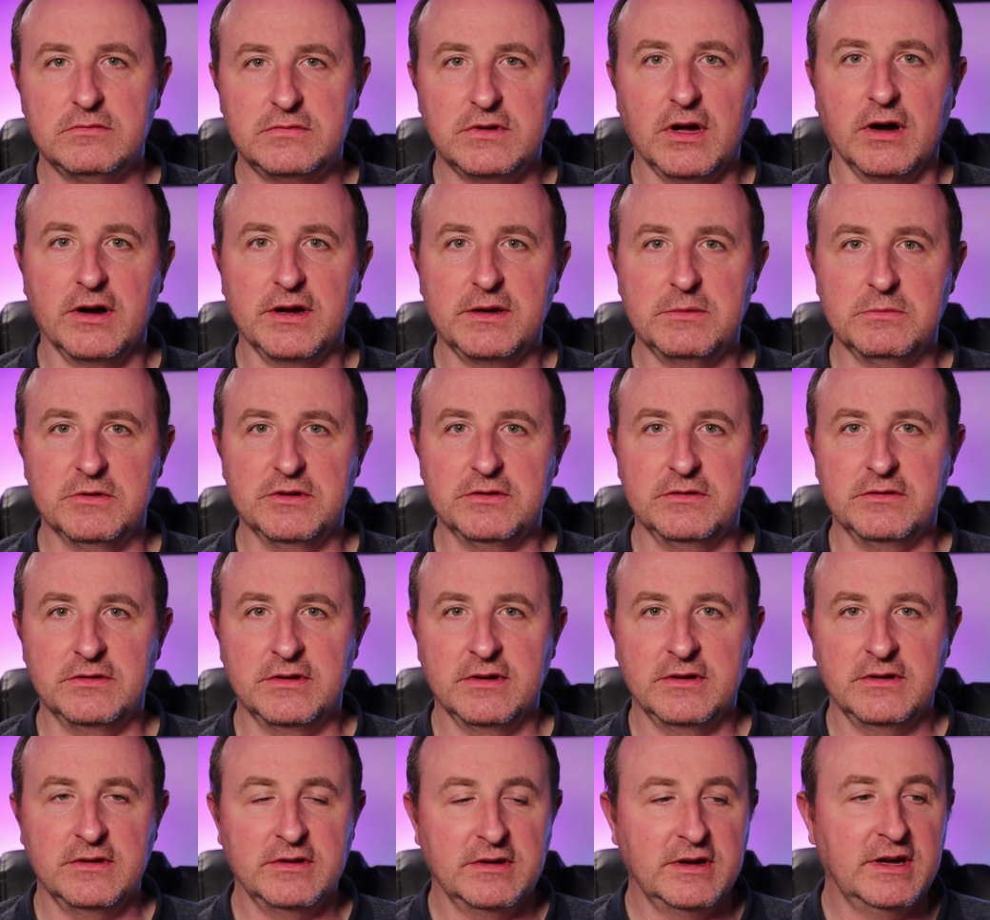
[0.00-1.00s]

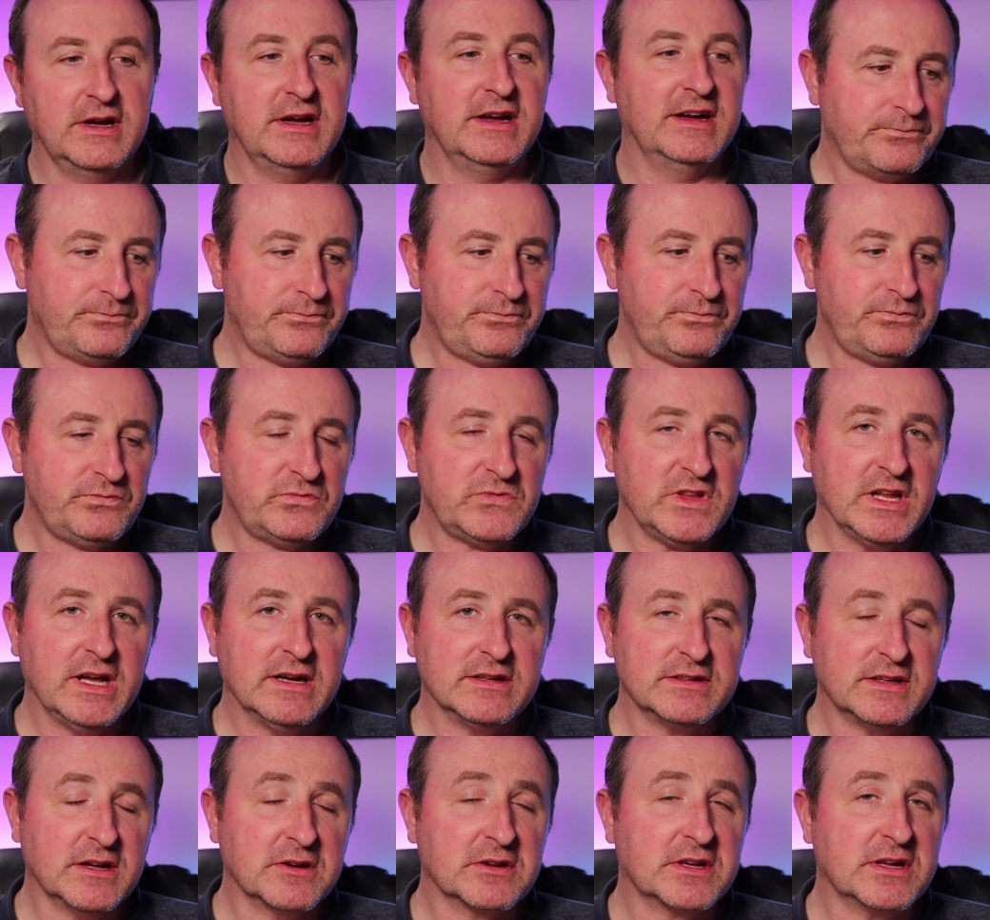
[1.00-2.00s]
diamond.
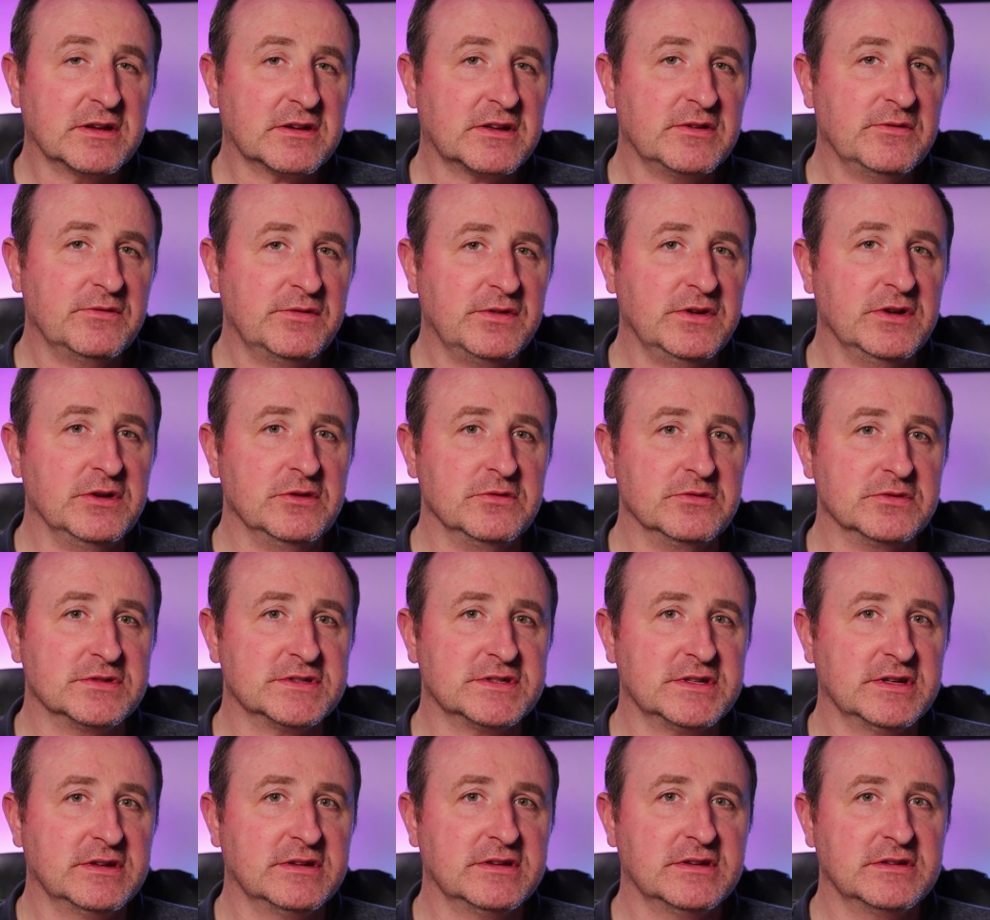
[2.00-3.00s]
Now don't get
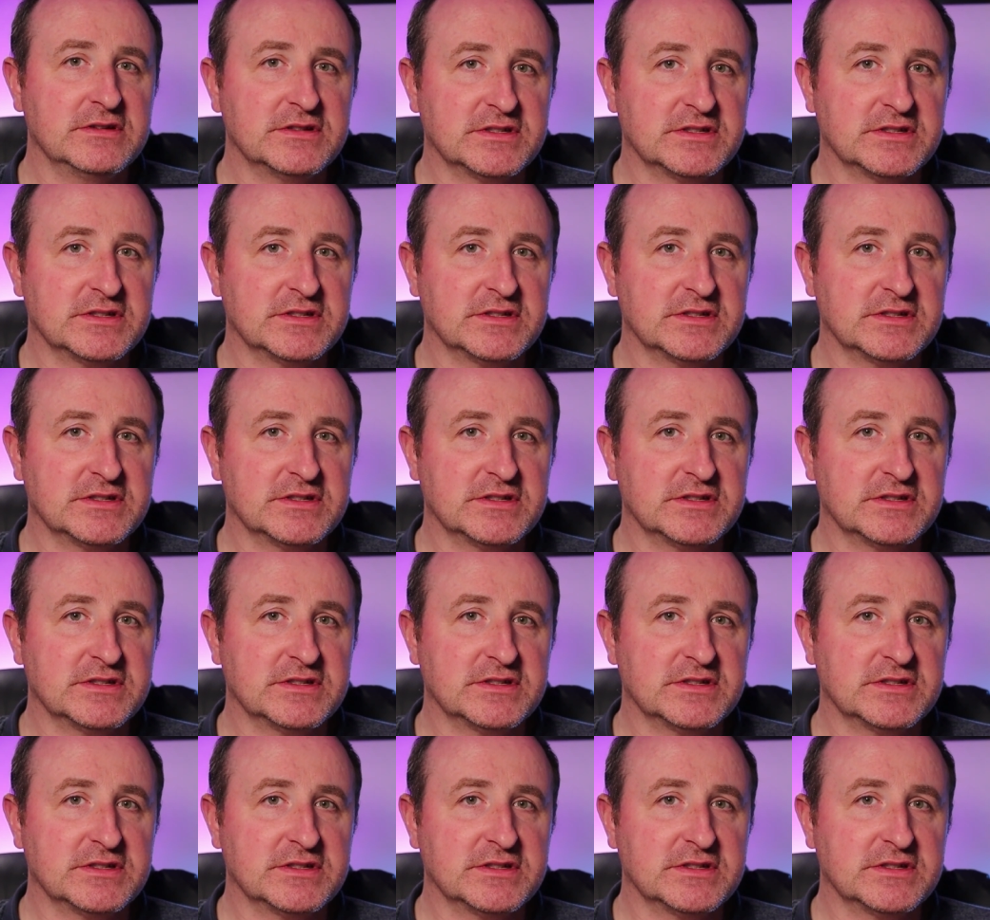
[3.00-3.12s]
confused.